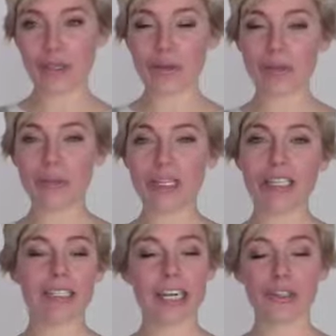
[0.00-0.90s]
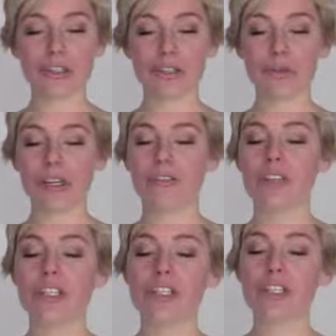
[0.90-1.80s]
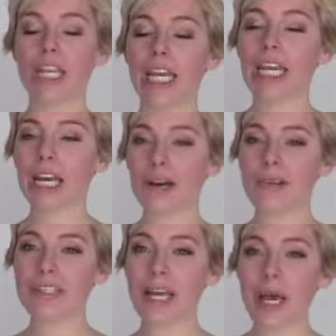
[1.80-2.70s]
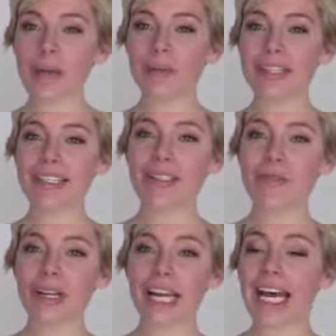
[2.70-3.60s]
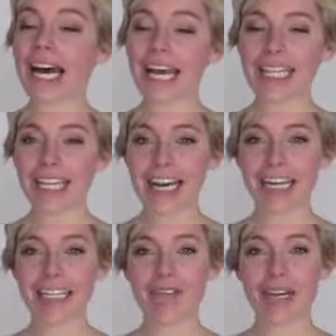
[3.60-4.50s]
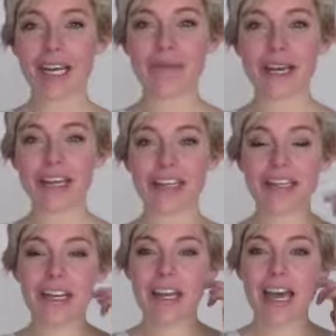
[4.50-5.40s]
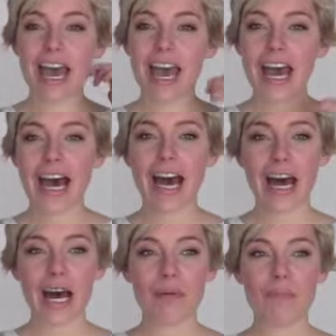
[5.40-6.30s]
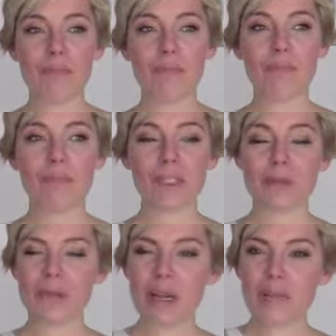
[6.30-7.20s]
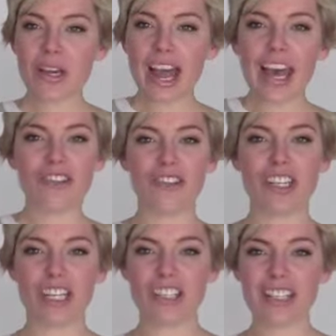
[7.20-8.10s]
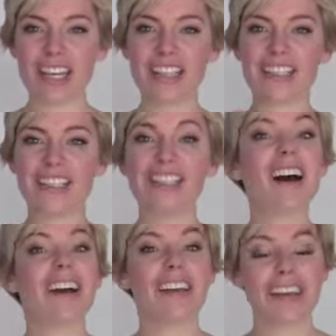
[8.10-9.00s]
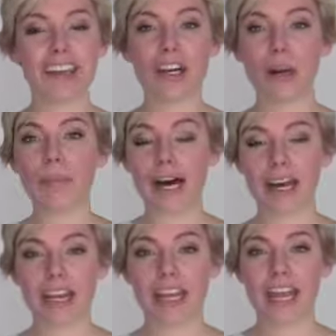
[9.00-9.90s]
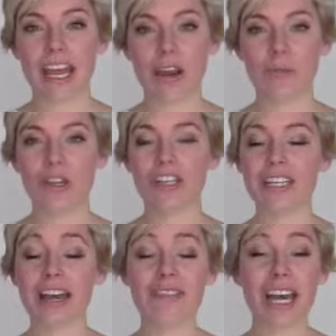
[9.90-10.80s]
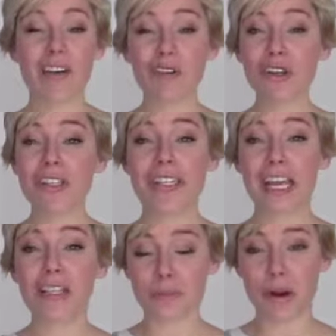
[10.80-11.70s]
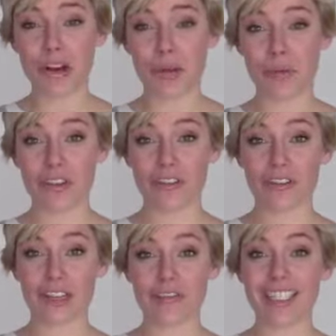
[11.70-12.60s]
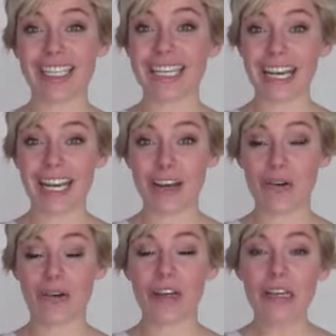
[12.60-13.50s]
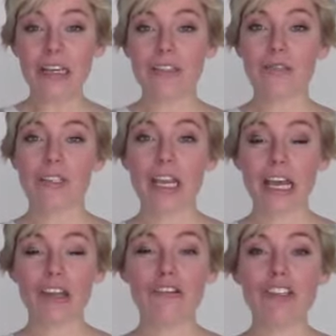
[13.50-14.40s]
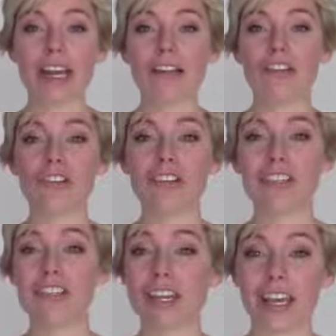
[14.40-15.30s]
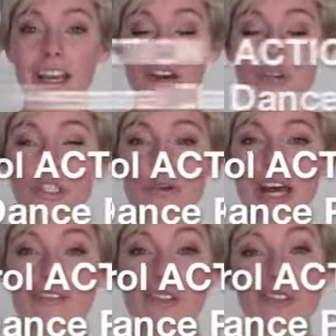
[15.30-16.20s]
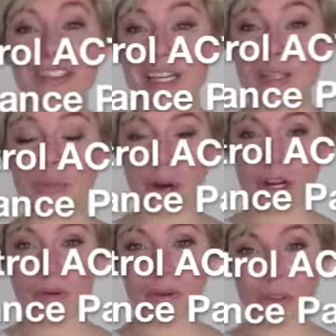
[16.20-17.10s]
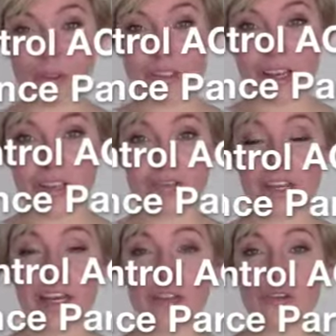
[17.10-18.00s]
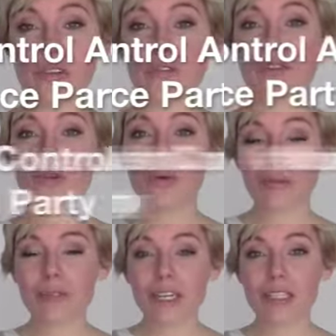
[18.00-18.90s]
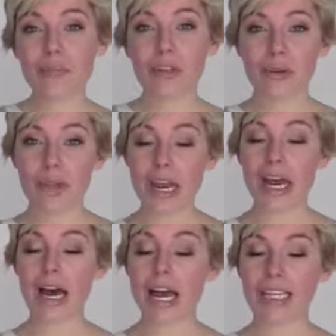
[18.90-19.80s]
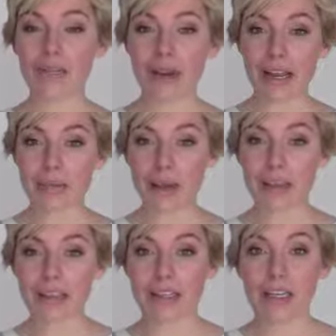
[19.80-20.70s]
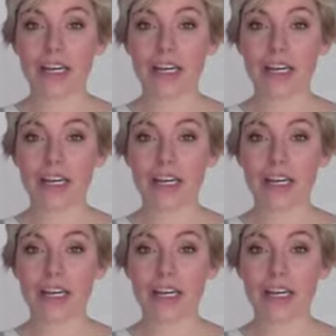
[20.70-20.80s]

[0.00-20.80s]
You can be like Taylor Swift and just shake it out, but this is what I highly, highly recommend. Um, sometimes energy just gets stuck in our body and we just have to have a good dance party with ourselves to get it out. So today your challenge is to shake it out, to have a little dance party with yourself. There's a few websites below that I highly recommend.